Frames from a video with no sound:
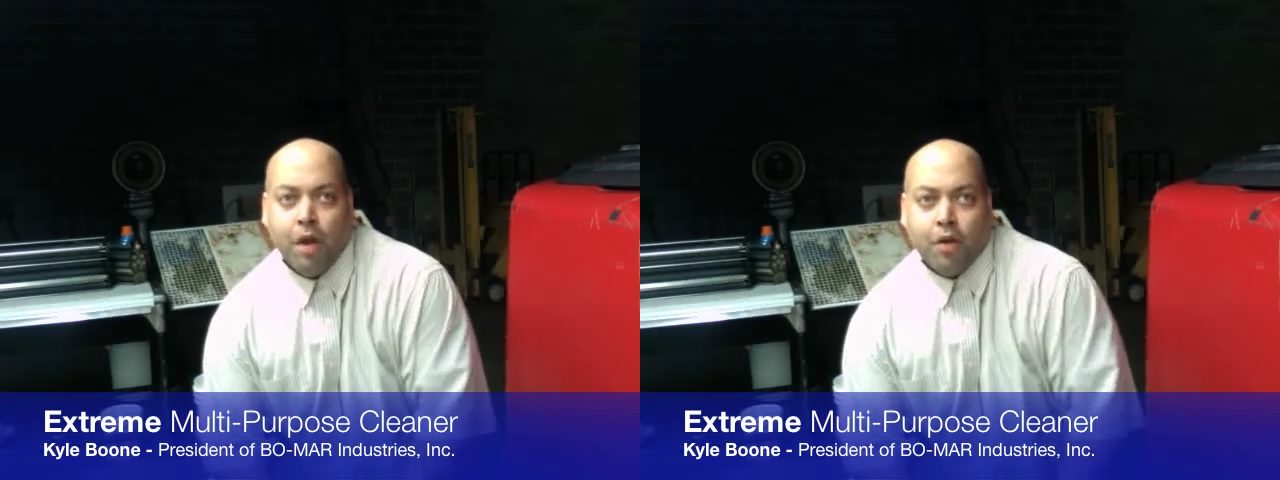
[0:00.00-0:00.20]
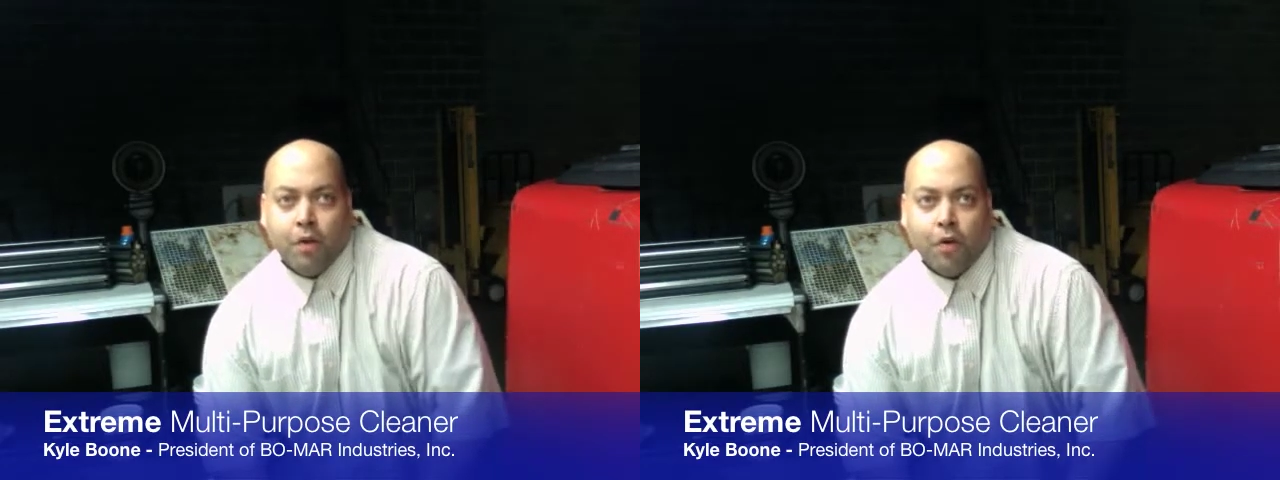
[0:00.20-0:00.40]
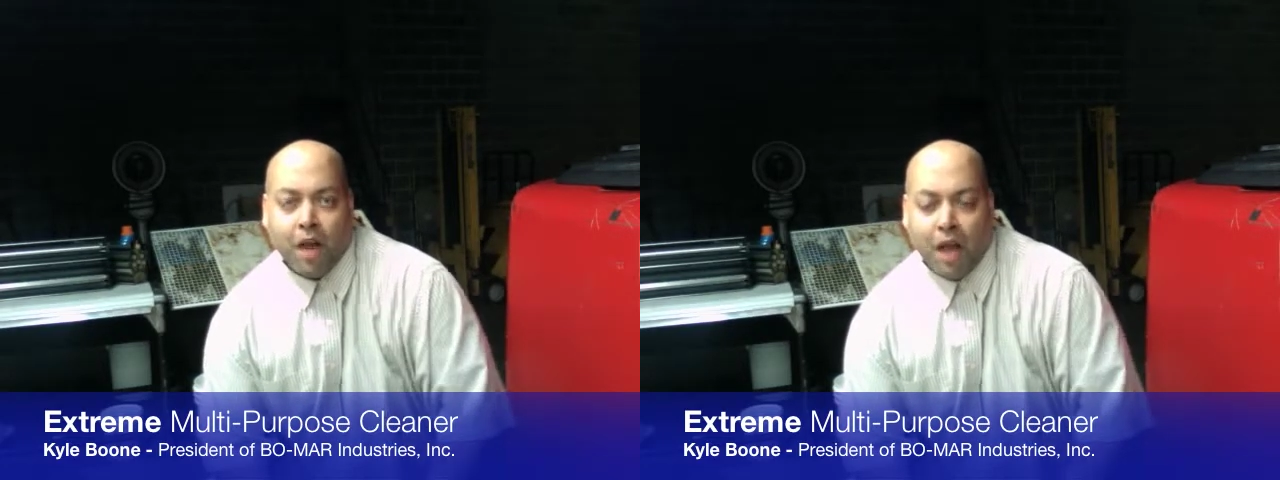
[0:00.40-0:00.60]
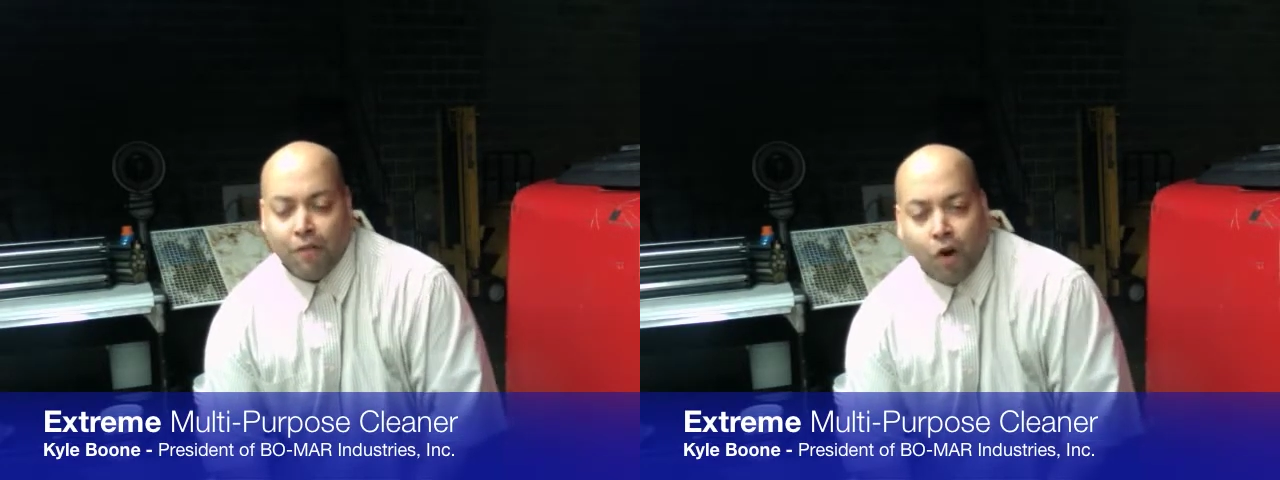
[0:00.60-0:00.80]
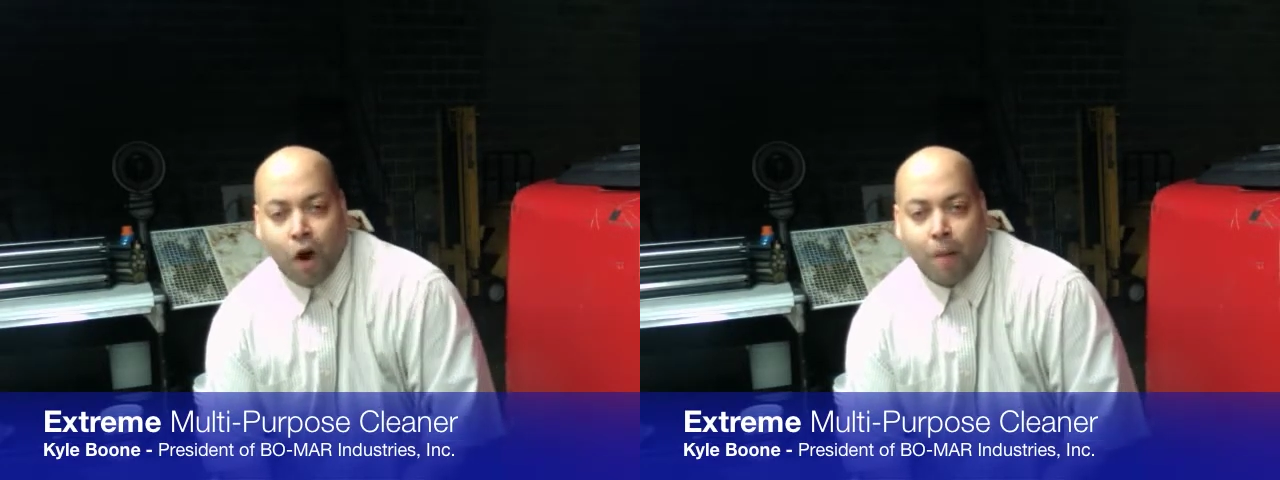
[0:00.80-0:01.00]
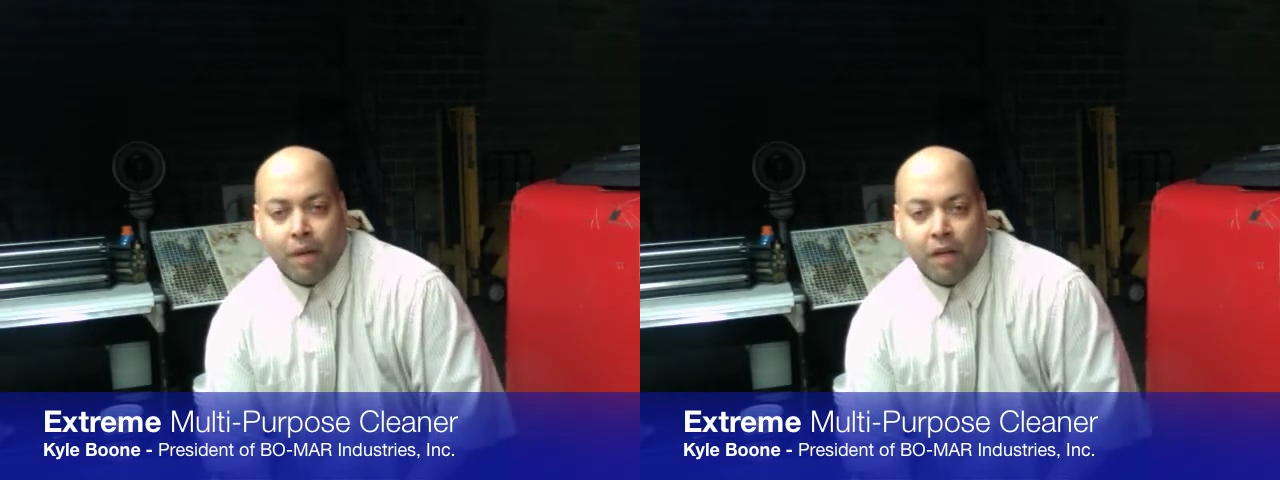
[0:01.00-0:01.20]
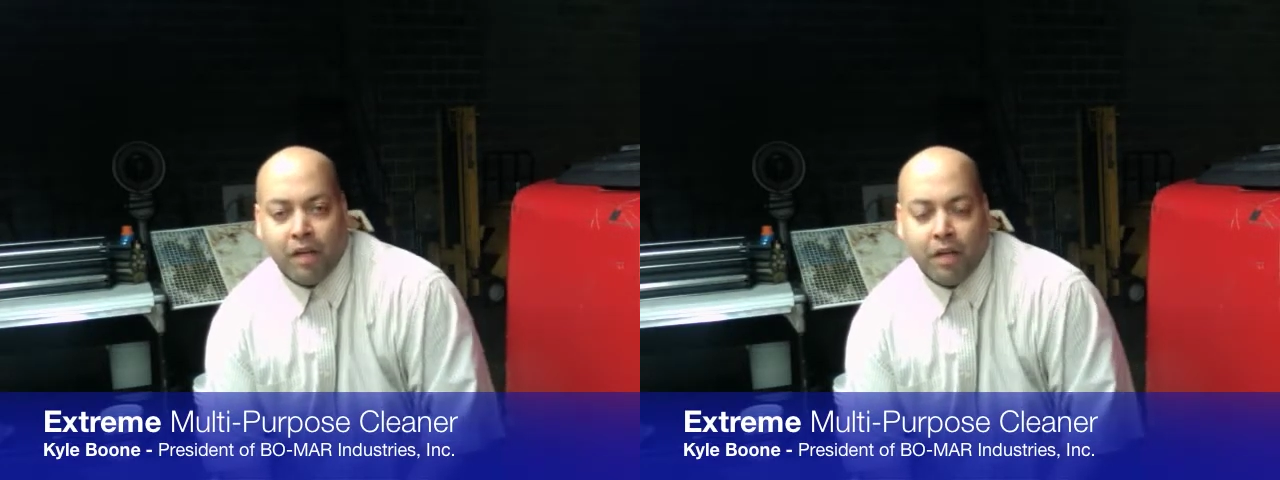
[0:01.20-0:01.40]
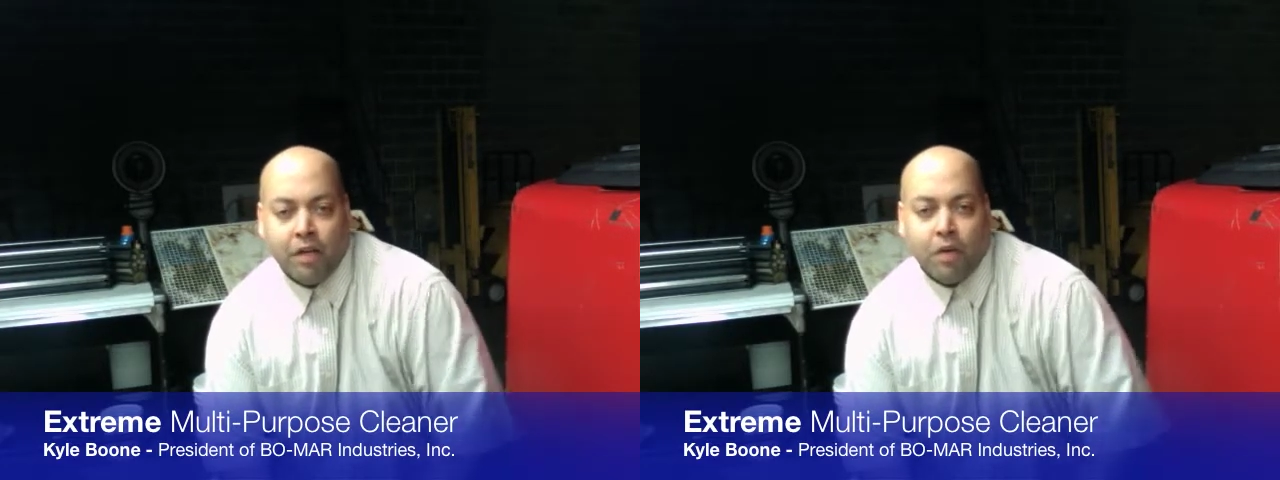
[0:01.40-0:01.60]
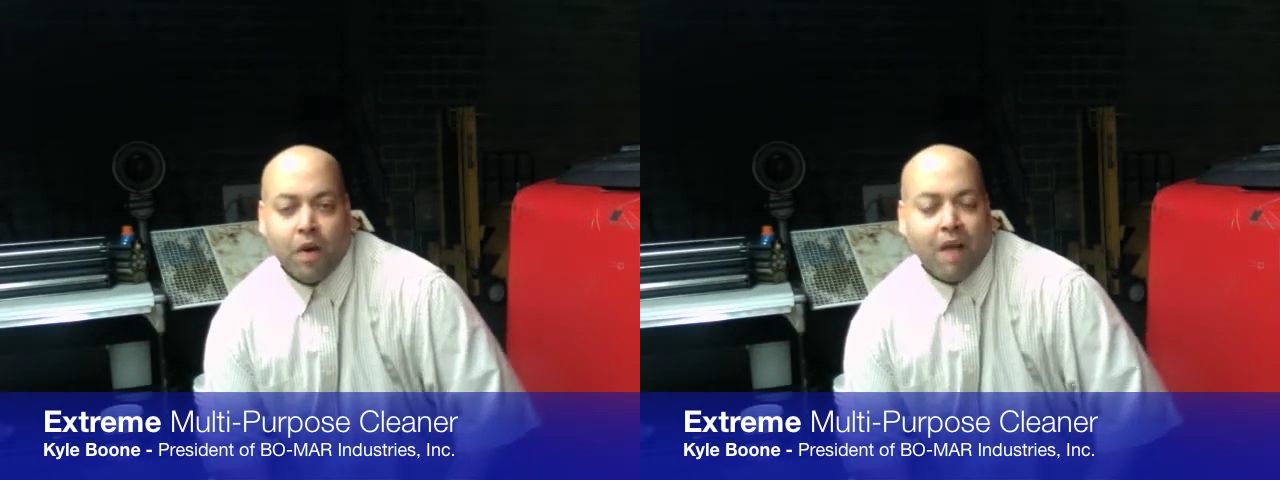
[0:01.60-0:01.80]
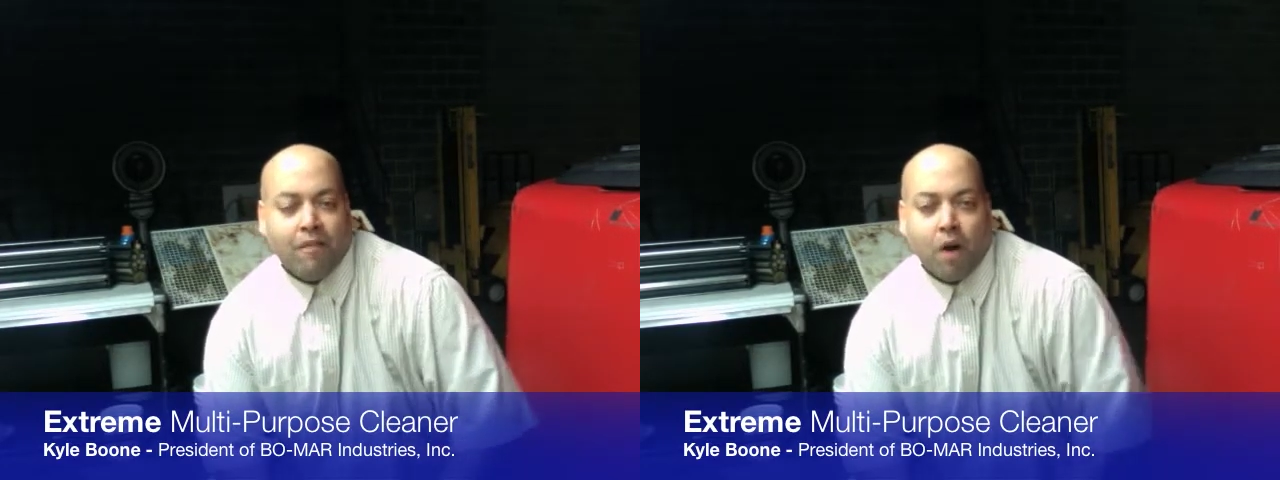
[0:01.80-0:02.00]
you're going to have a carpet cleaner, you're going
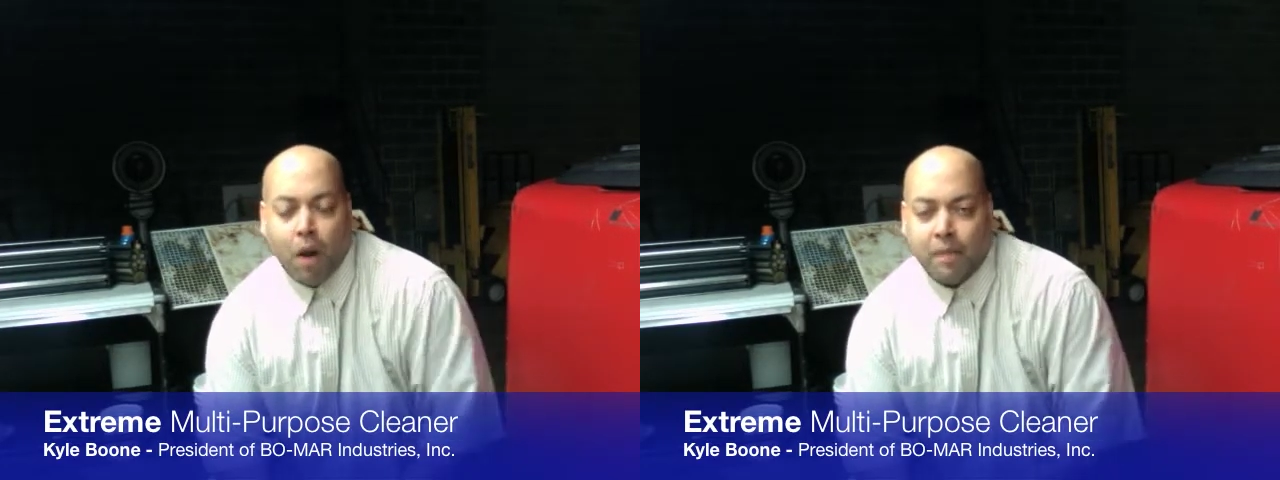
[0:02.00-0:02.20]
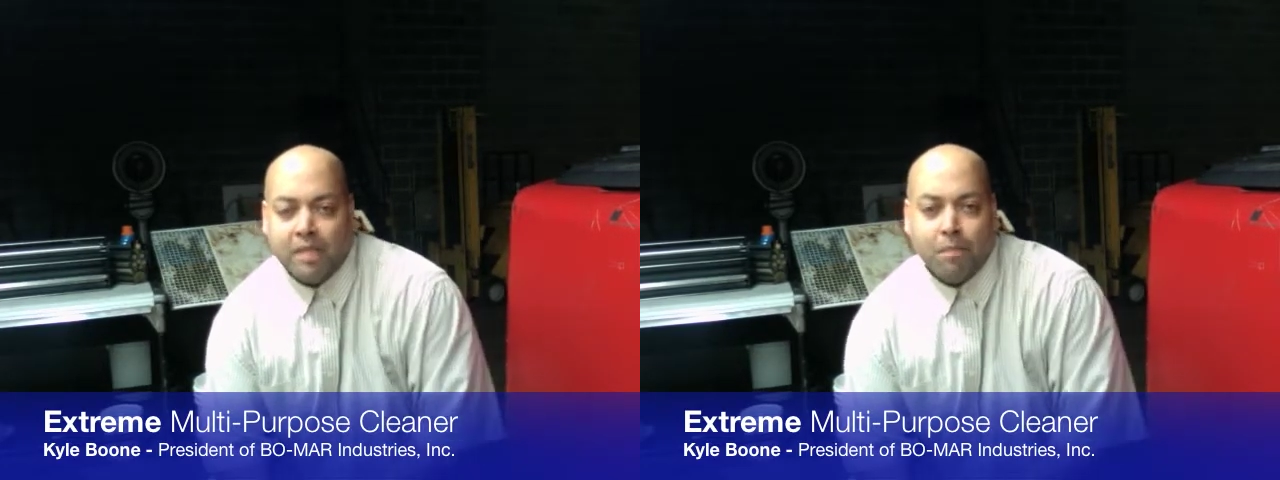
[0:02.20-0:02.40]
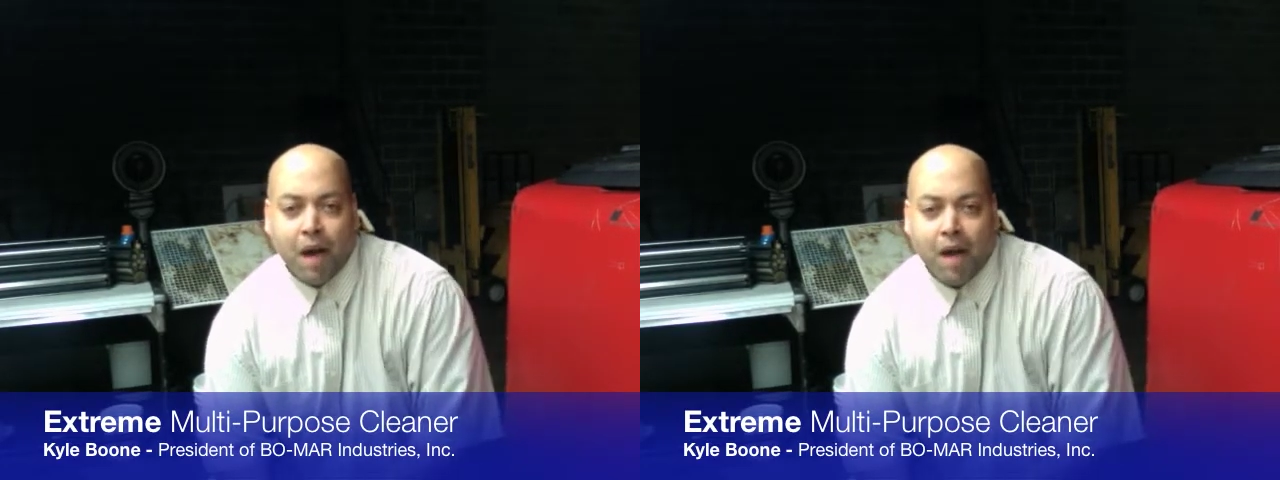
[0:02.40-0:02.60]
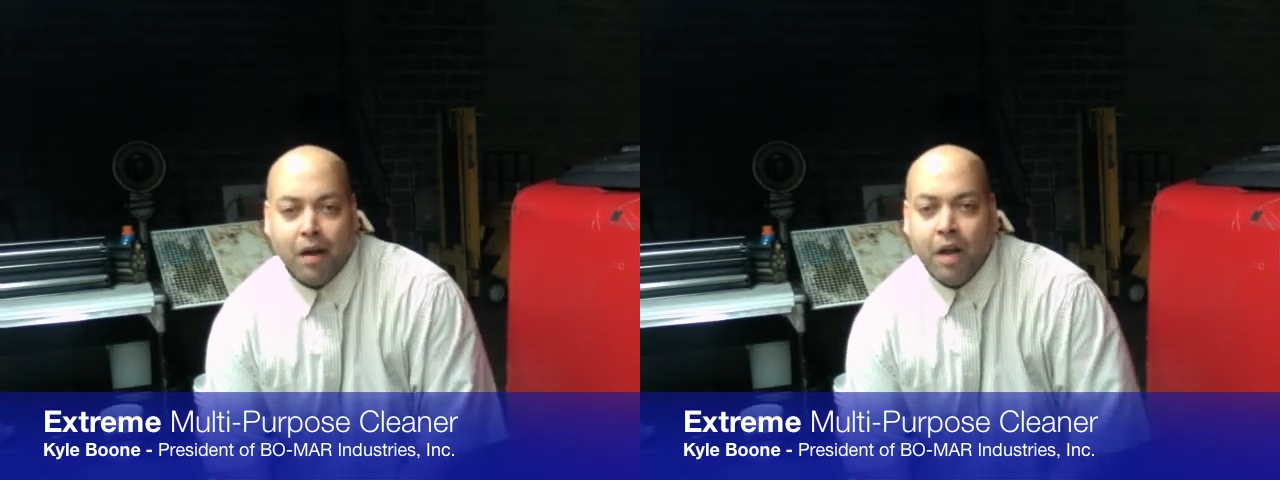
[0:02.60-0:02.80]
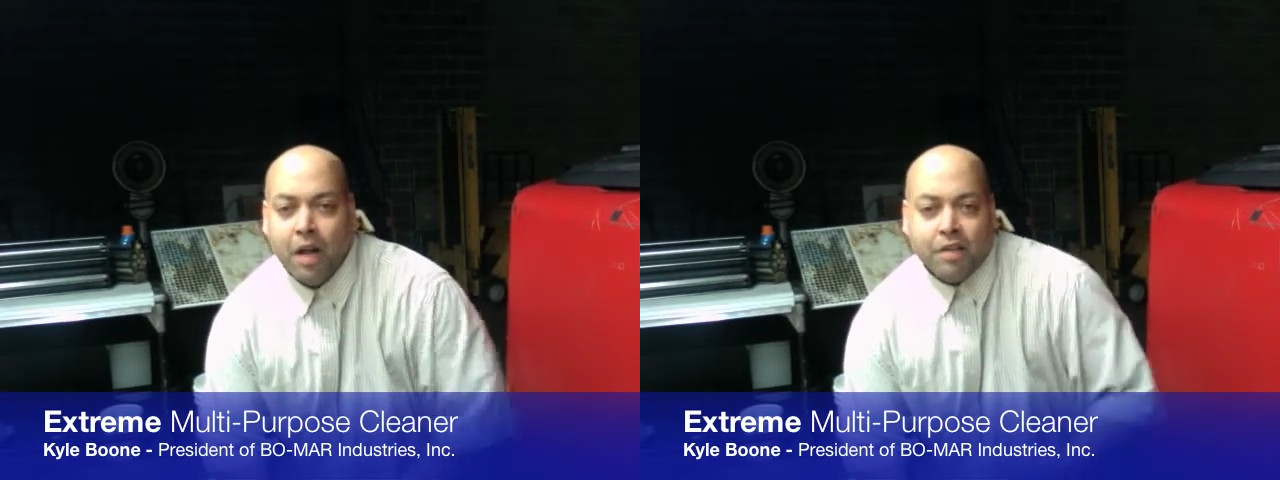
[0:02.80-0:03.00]
to have a carpet spotter,